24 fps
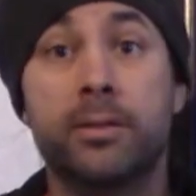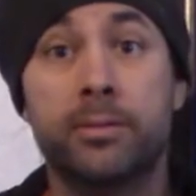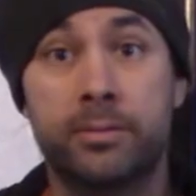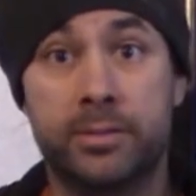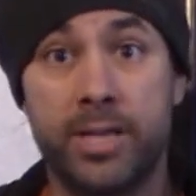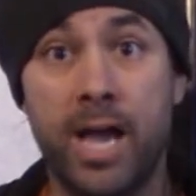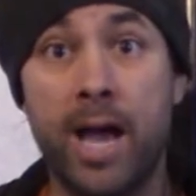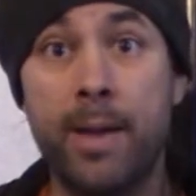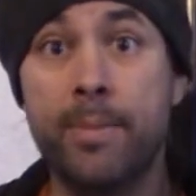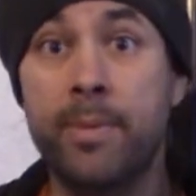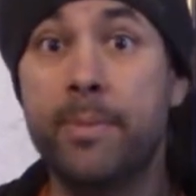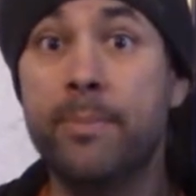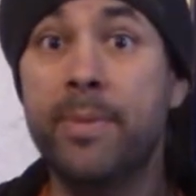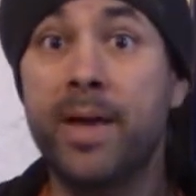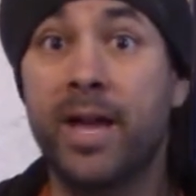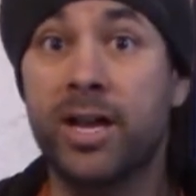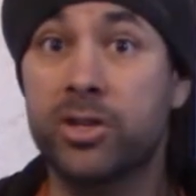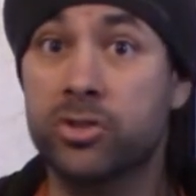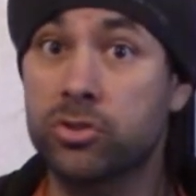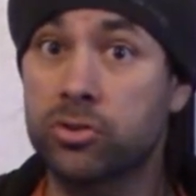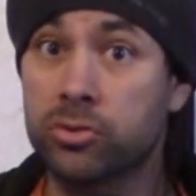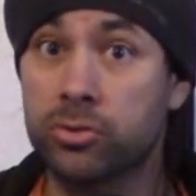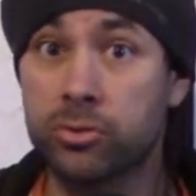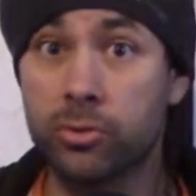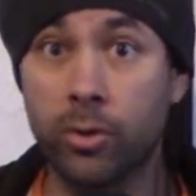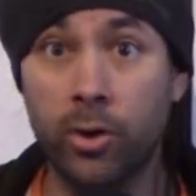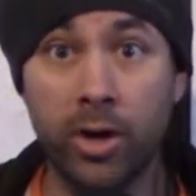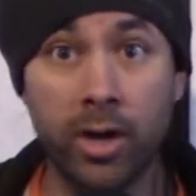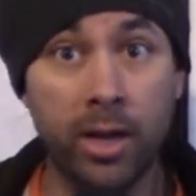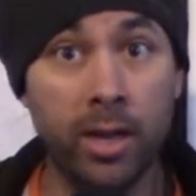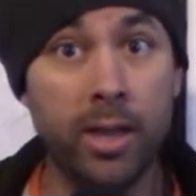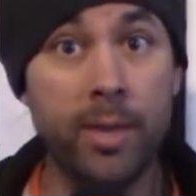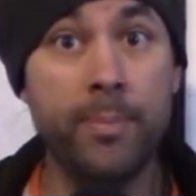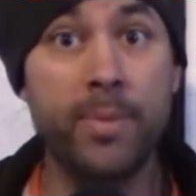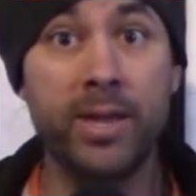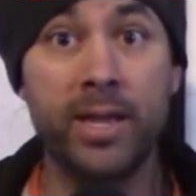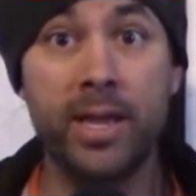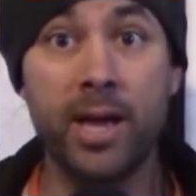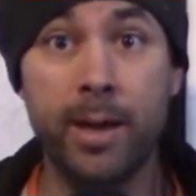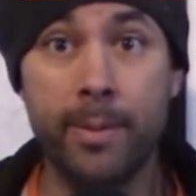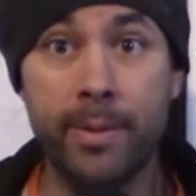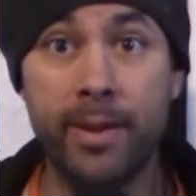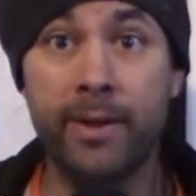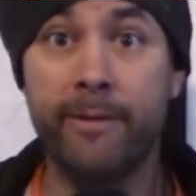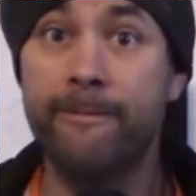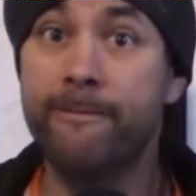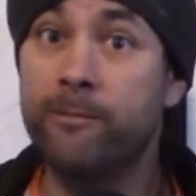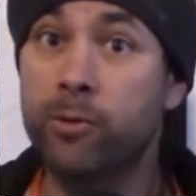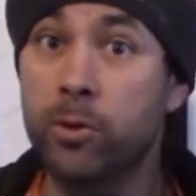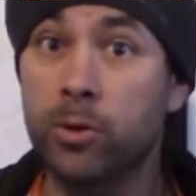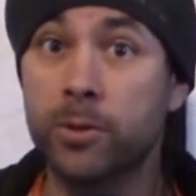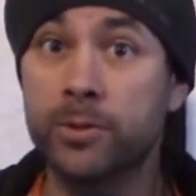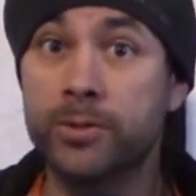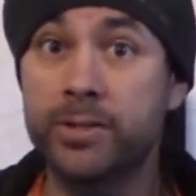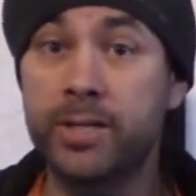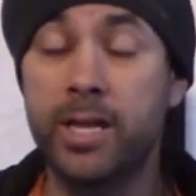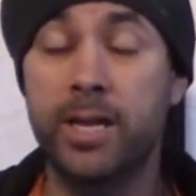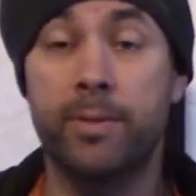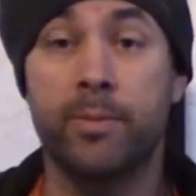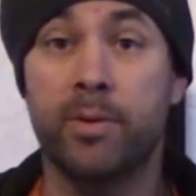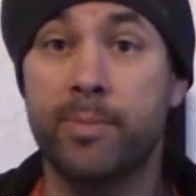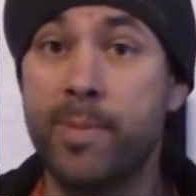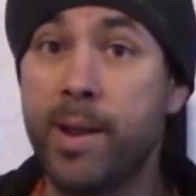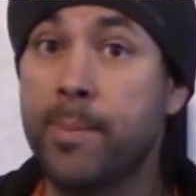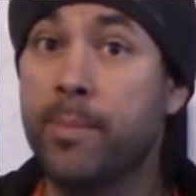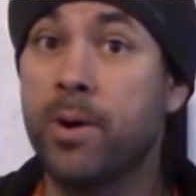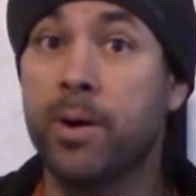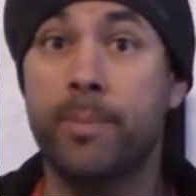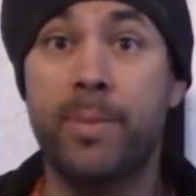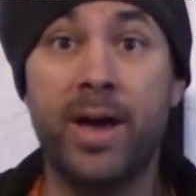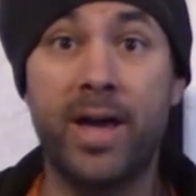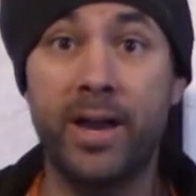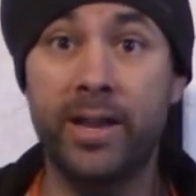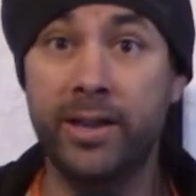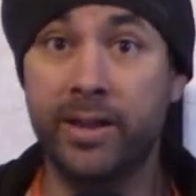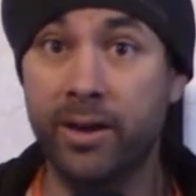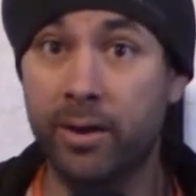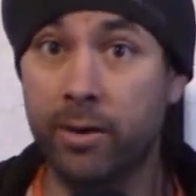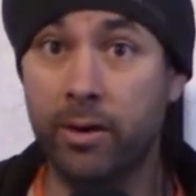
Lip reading: Diamondbacks really becoming a full team. Remember, about a year